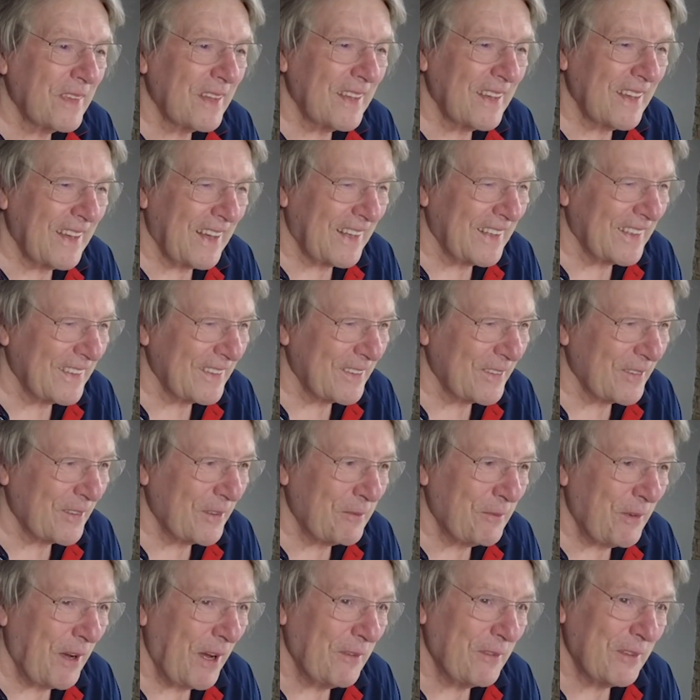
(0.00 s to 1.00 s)
Yeah,
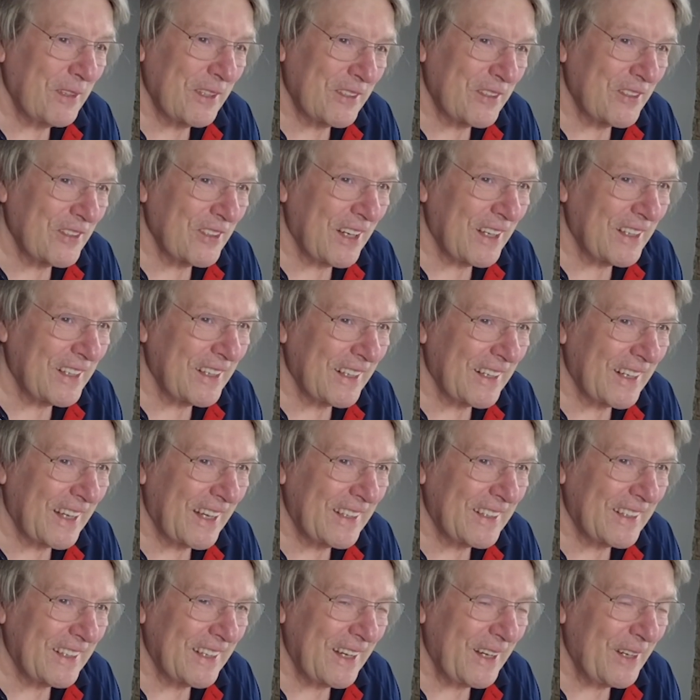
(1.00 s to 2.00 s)
it might be a trend
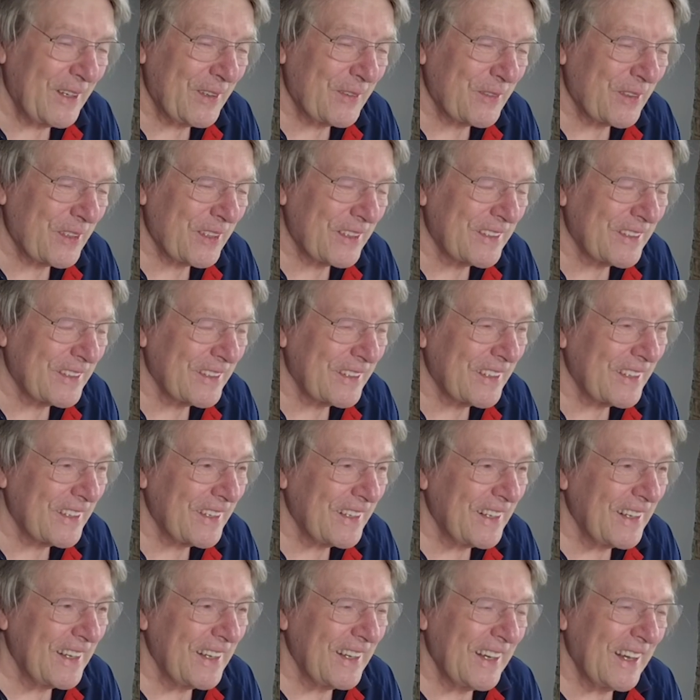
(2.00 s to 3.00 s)
again now, but
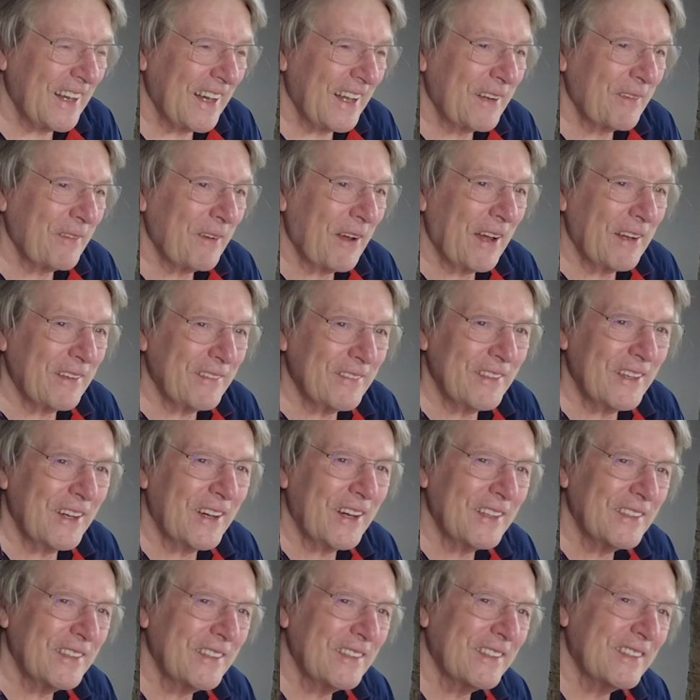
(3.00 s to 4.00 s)
anyway,
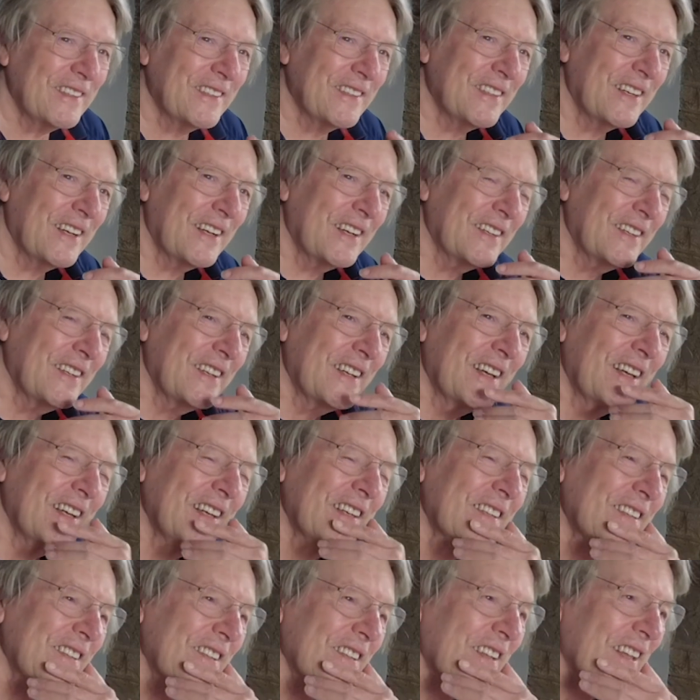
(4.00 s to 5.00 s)
no, I didn't get
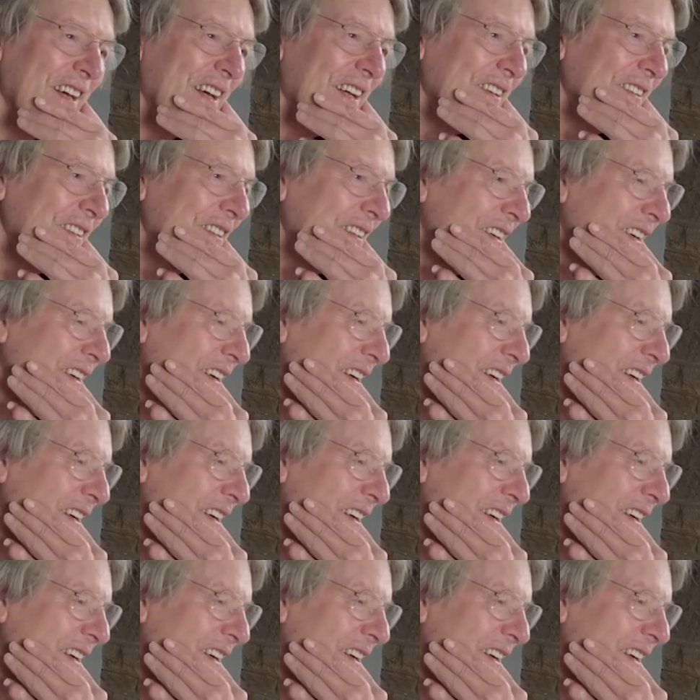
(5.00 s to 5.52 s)
into that.